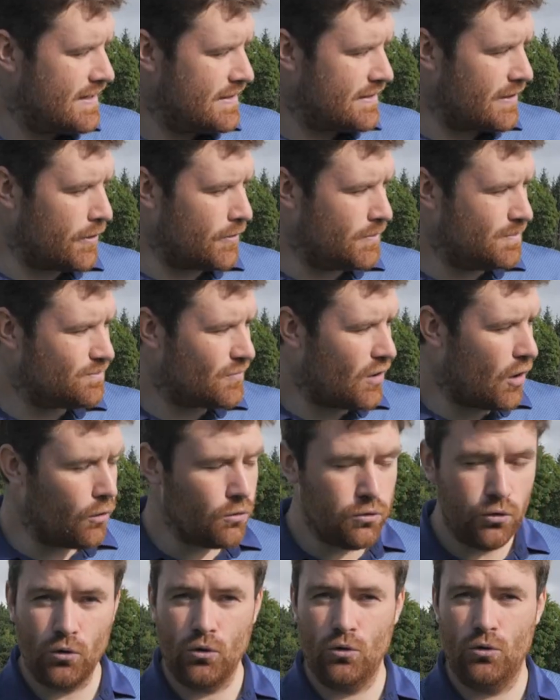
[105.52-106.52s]
Now,
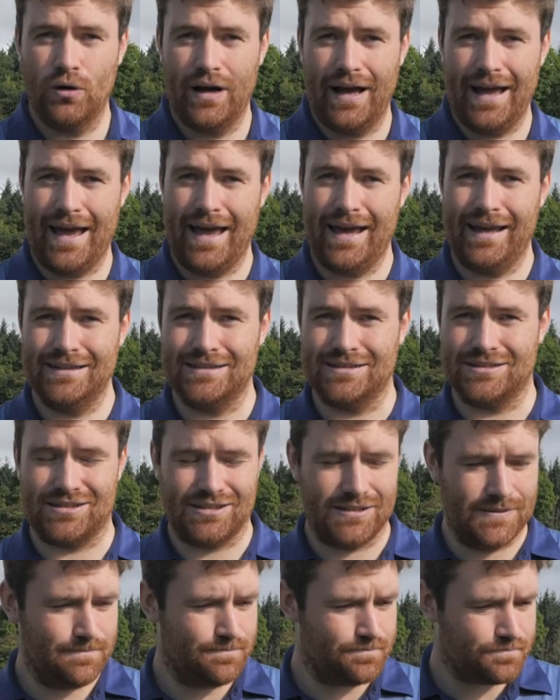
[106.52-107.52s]
although it
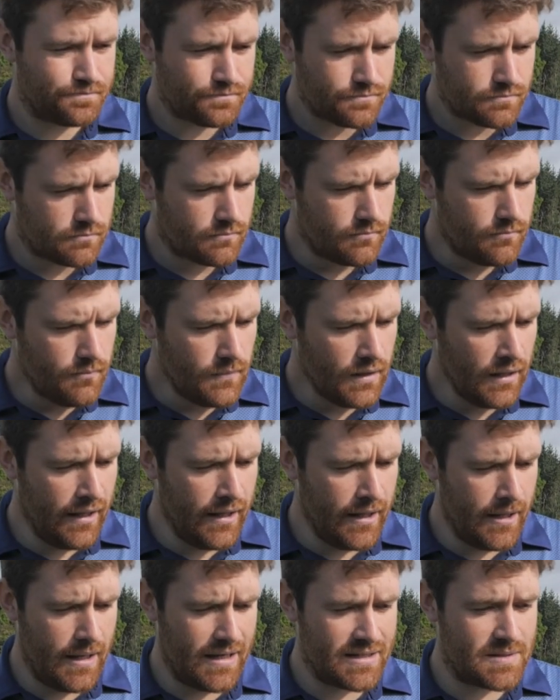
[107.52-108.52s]
is
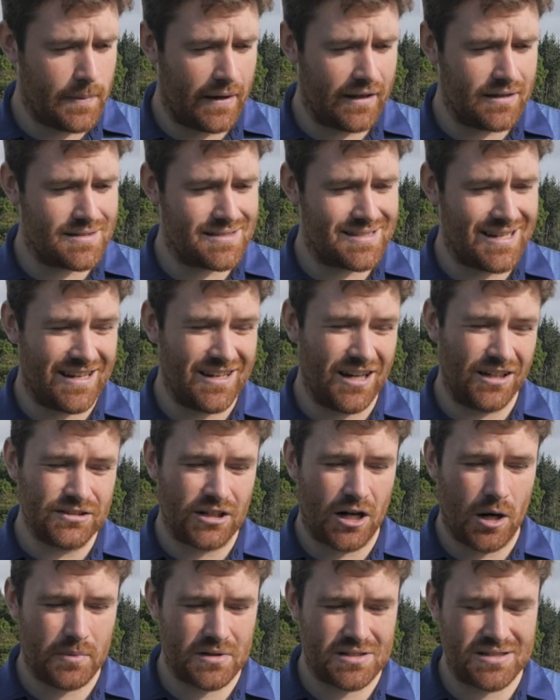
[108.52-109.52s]
a spikeless design, Under
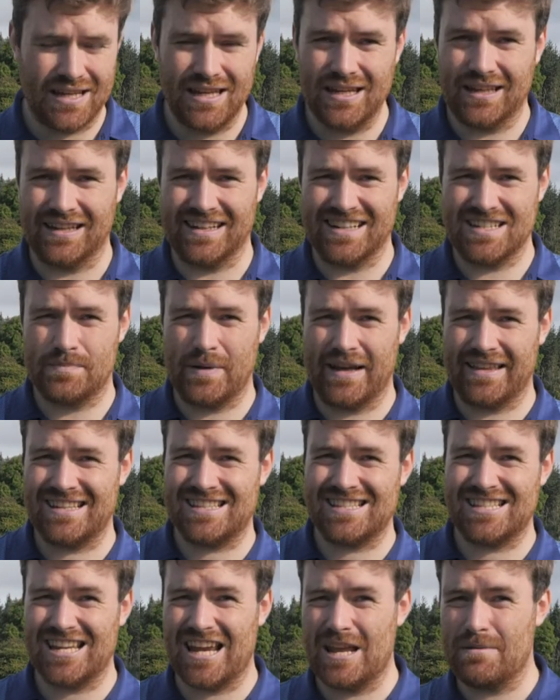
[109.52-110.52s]
Armour say you can expect the
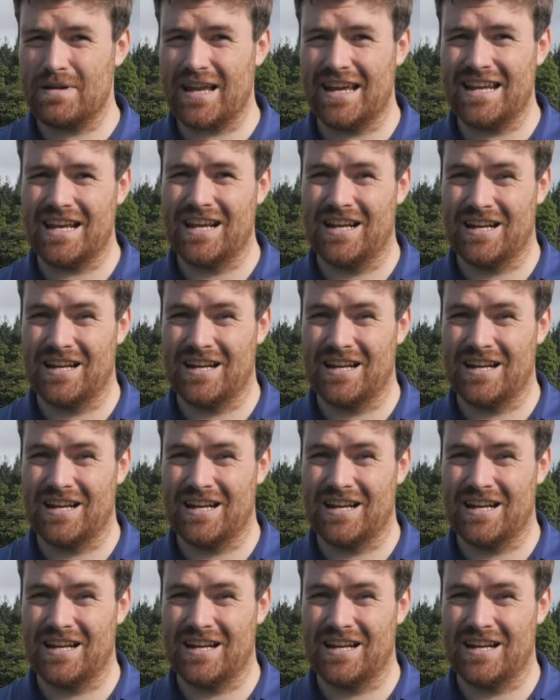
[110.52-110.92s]
same kind of